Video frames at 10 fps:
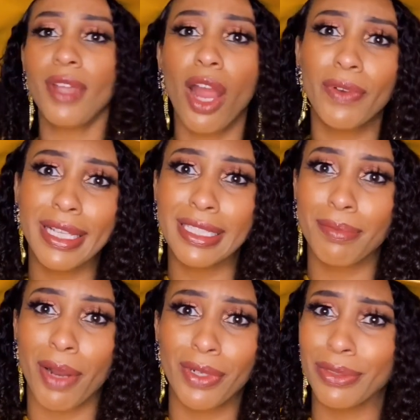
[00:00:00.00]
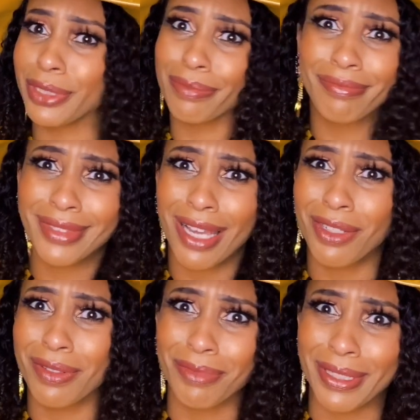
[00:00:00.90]
I uh, Reckless by Rosia. Y'all know
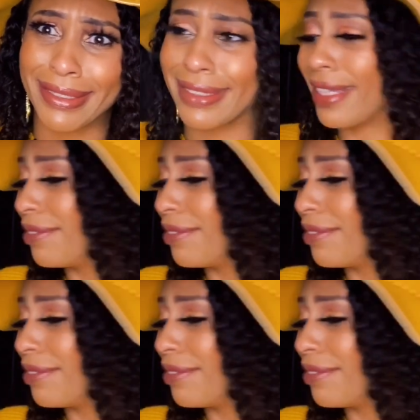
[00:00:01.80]
what I'm trying to say.